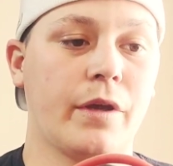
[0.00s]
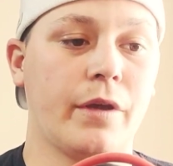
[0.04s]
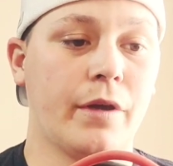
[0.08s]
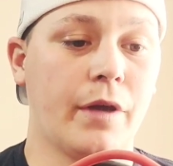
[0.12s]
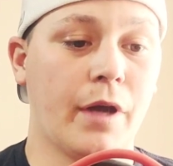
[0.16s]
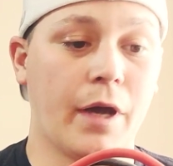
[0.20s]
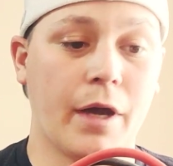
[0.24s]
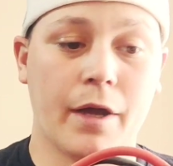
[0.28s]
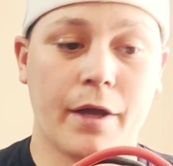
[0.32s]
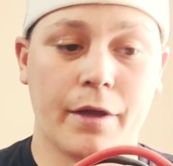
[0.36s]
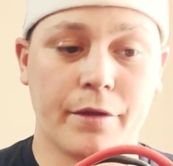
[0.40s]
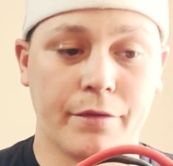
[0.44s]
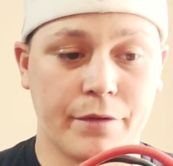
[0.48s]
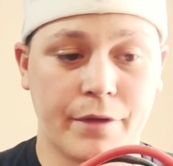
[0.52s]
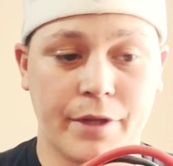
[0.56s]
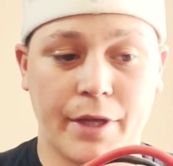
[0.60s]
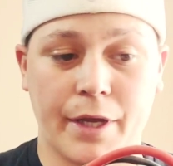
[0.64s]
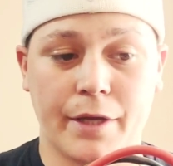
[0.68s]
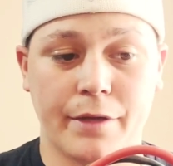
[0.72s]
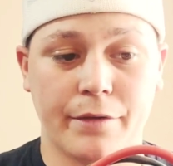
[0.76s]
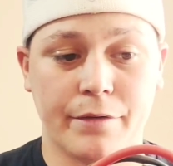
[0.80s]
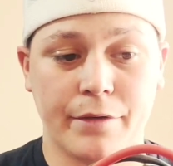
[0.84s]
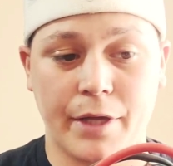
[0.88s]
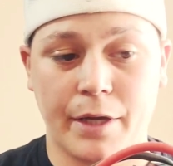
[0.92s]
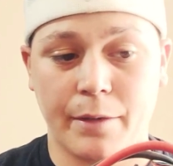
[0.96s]

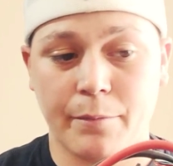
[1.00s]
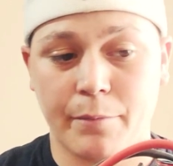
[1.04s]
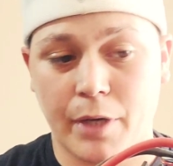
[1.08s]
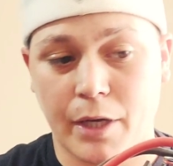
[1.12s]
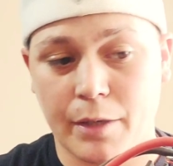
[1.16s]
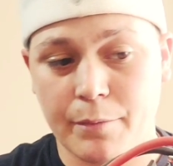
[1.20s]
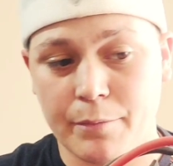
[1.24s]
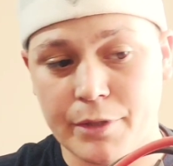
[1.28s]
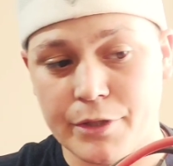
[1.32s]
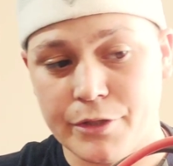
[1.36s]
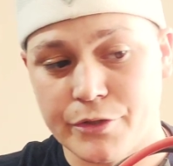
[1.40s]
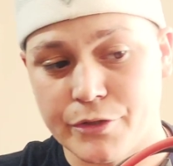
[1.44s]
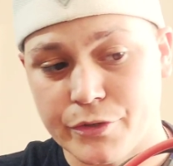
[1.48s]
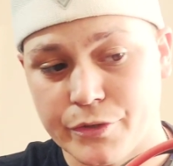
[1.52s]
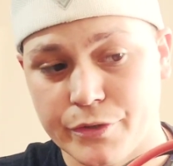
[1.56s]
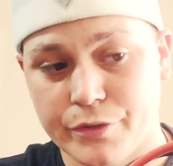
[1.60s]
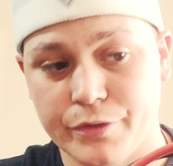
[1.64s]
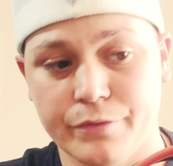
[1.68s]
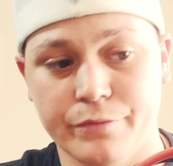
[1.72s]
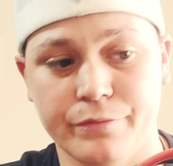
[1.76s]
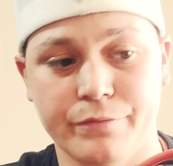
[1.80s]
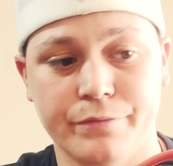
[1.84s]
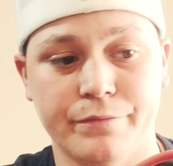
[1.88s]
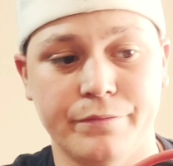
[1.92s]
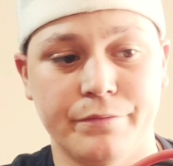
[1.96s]
that might be
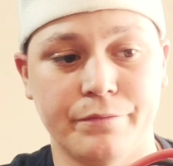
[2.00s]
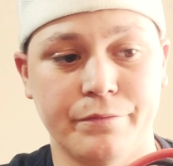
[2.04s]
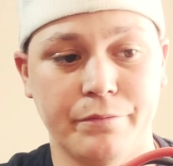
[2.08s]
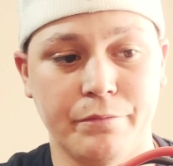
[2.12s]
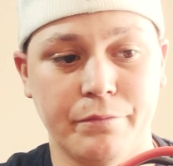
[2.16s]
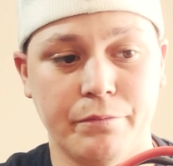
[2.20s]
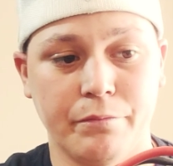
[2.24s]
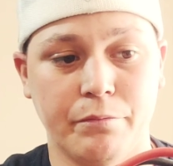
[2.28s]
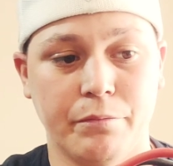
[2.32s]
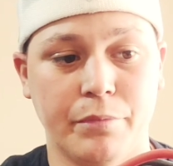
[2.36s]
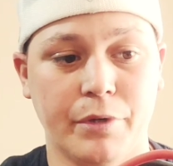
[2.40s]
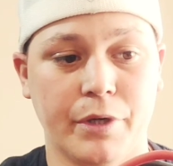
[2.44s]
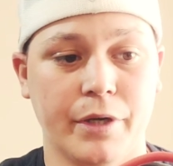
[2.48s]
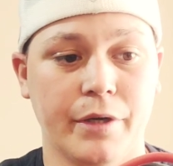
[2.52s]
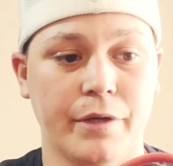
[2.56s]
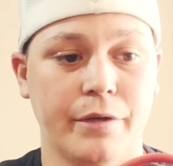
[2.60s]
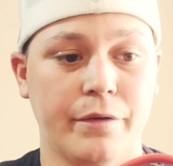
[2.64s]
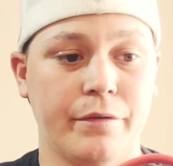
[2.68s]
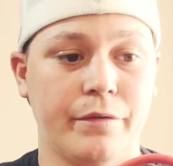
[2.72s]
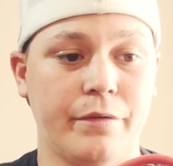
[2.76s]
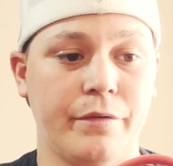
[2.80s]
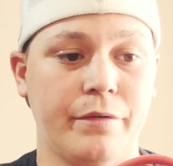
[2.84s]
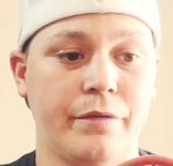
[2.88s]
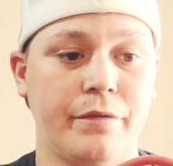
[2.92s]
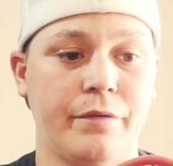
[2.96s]
true,
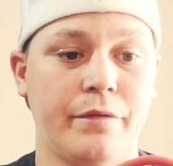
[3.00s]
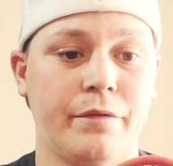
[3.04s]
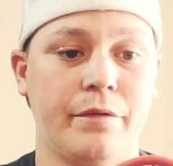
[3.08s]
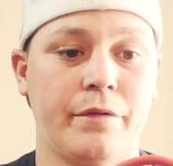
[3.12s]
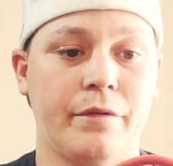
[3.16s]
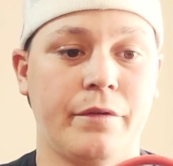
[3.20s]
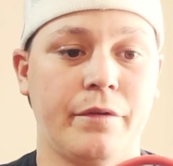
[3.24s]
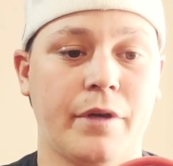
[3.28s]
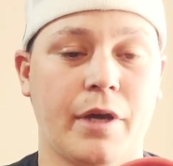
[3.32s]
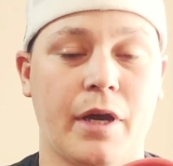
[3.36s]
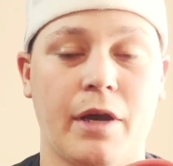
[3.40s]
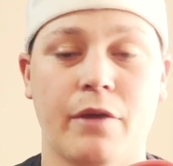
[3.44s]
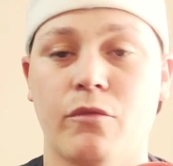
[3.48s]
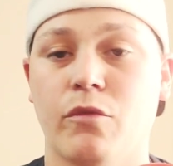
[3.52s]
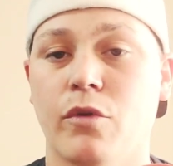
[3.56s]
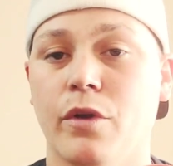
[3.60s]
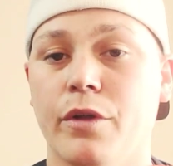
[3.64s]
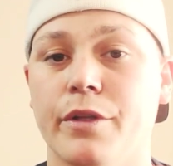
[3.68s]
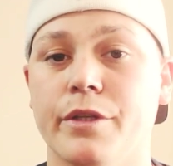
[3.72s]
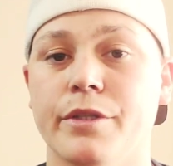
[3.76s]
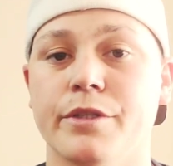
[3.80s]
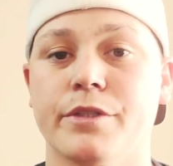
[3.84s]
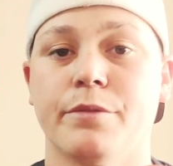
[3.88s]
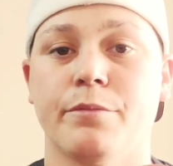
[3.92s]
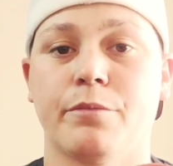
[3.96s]
but I've
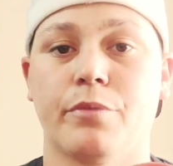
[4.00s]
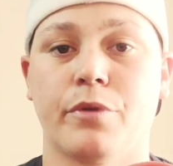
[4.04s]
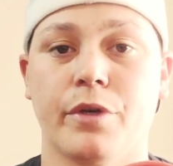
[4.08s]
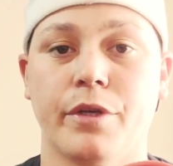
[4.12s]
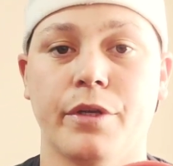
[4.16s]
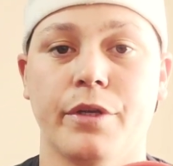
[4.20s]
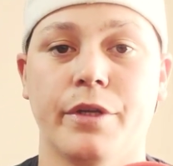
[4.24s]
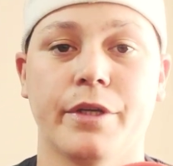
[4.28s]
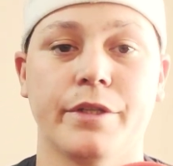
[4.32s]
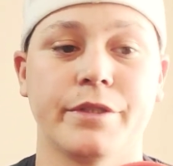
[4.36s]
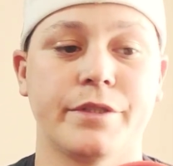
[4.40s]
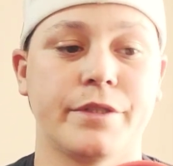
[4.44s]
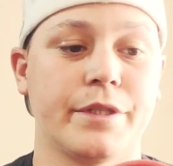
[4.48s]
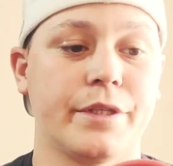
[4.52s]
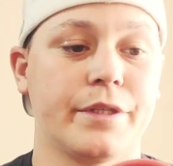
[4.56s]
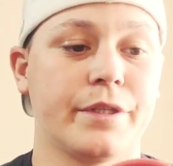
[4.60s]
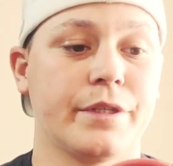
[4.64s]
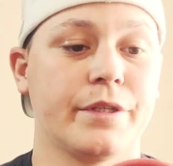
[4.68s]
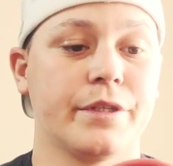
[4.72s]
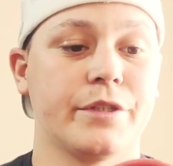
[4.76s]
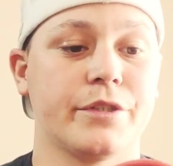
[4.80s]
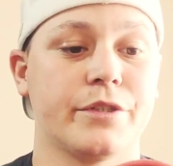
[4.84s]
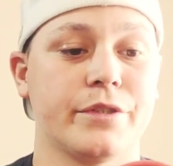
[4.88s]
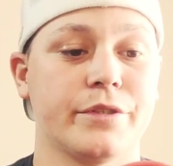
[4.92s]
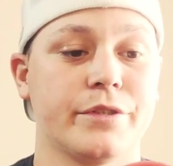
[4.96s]
run this in pretty dusty
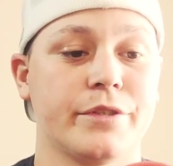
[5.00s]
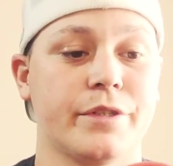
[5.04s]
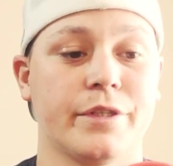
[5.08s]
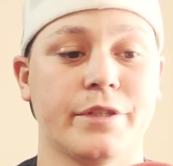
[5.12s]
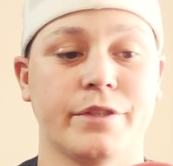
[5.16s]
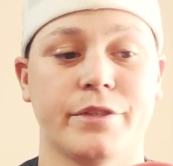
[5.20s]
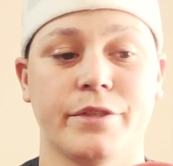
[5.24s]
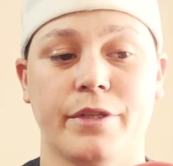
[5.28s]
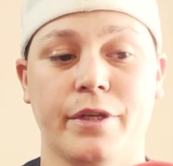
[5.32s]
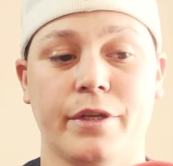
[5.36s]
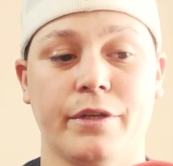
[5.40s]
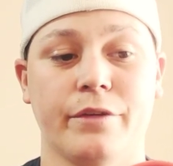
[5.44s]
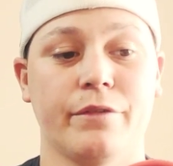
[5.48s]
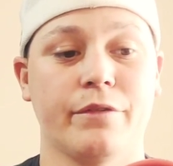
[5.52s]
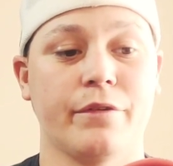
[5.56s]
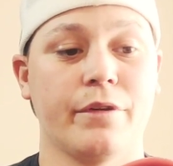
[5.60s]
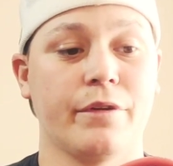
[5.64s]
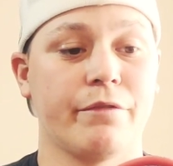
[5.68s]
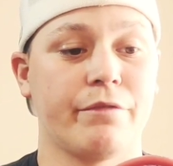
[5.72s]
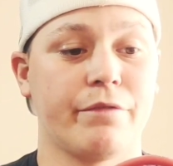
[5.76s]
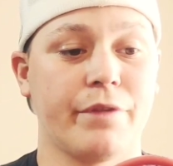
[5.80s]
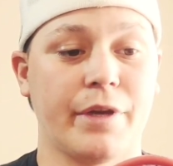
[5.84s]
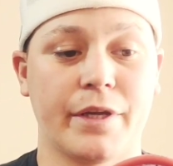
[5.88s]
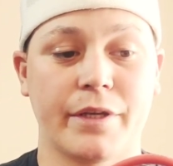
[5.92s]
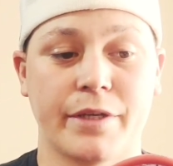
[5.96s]
conditions and it's done
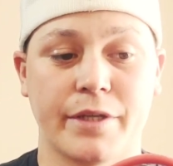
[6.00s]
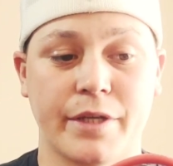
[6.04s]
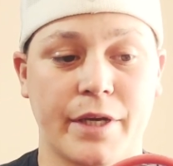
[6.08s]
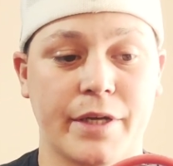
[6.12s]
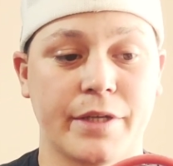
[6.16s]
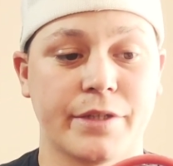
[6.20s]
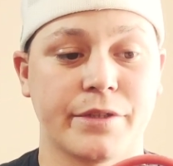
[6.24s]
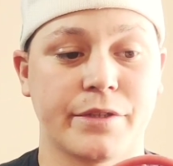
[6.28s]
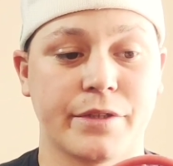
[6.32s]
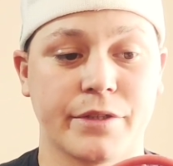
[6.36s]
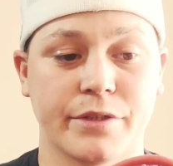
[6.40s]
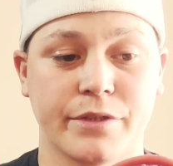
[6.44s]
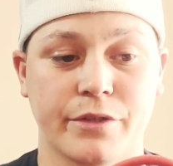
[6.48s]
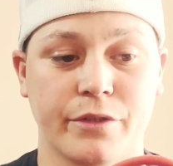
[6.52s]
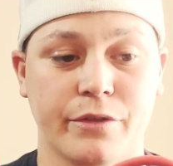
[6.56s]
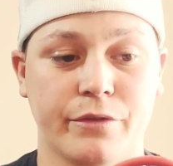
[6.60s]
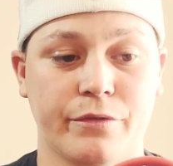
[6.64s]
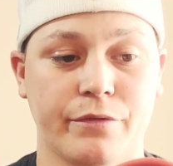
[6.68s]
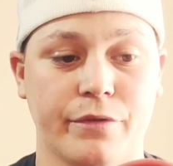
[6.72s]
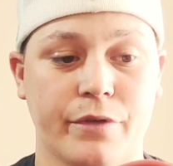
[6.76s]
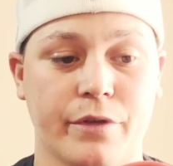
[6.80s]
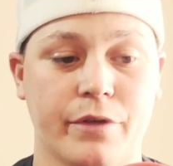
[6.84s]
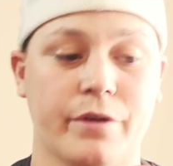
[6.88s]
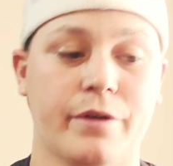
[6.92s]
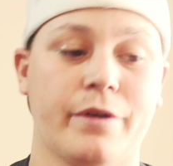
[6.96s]
fantastic so
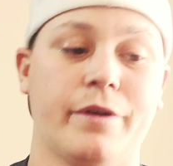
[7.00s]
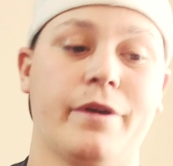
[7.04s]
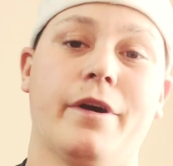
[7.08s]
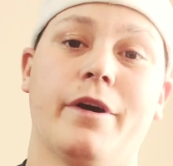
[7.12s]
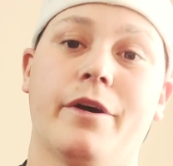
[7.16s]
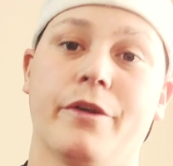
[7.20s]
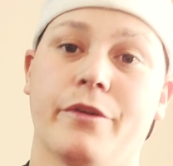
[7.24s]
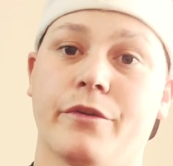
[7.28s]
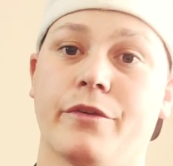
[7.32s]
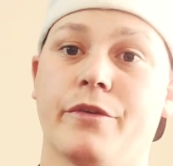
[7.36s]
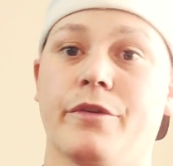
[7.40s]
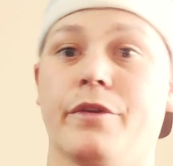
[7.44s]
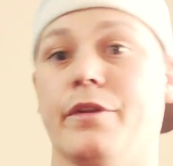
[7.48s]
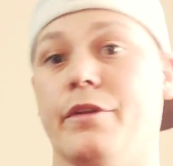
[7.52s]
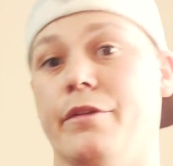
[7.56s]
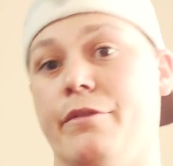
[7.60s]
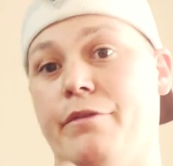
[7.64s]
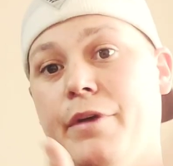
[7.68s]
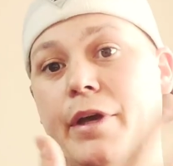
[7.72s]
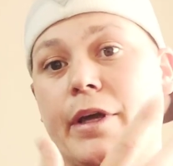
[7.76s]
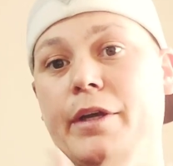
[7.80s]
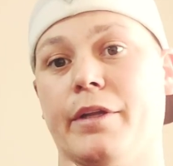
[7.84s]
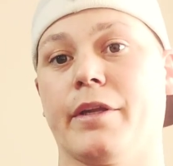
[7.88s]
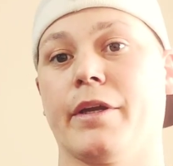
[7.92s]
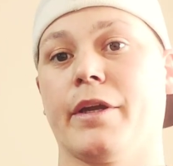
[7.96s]
far, other than the
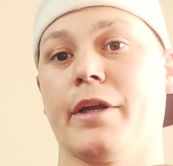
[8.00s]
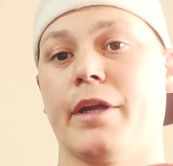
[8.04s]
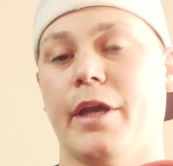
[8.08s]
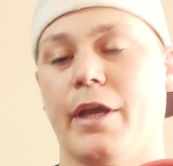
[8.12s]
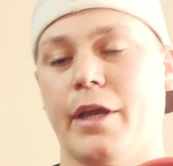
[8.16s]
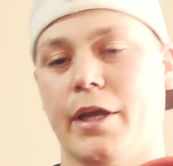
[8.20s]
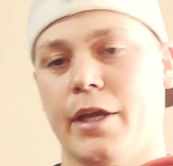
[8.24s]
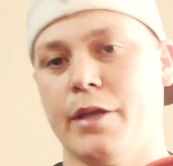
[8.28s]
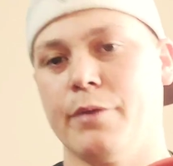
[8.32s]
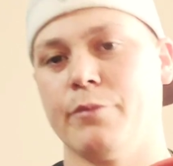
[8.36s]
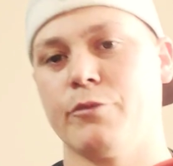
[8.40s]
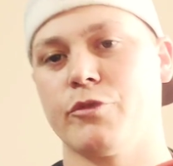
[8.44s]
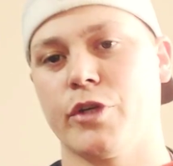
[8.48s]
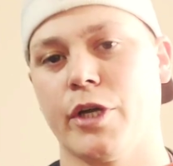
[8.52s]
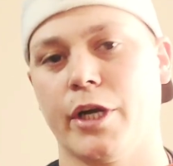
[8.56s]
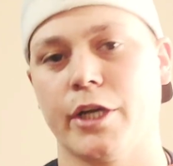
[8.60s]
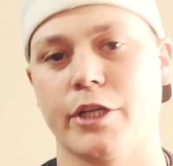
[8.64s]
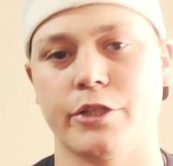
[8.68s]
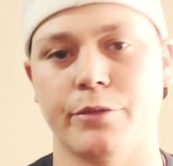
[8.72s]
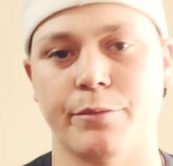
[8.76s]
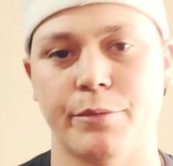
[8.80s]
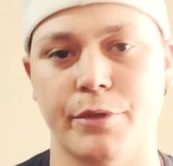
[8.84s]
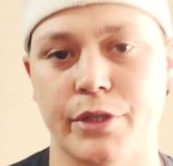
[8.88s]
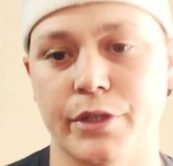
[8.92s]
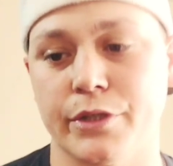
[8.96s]
fact that I can't keep
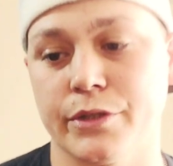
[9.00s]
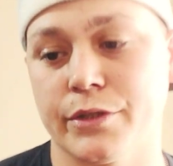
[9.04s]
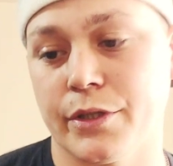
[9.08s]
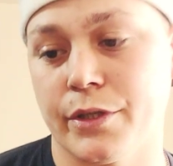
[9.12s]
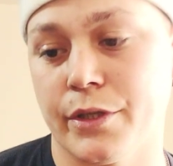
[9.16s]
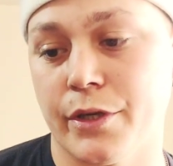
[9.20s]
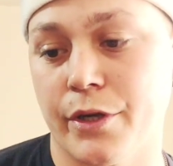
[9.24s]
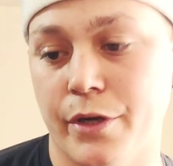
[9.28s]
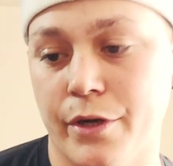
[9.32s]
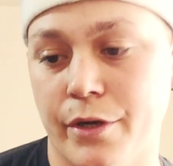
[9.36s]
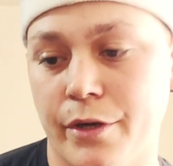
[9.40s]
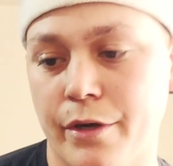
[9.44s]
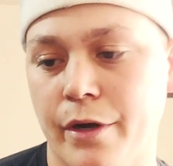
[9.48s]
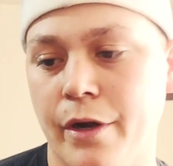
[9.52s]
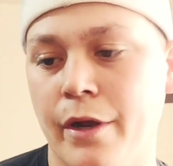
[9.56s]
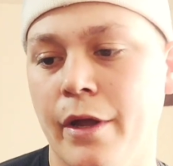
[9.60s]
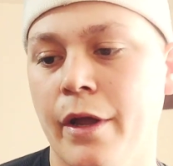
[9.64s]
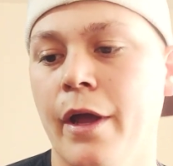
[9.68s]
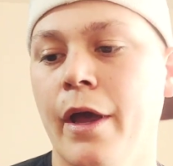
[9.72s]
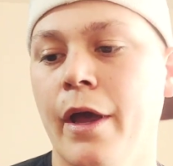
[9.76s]
traction because of the dirt.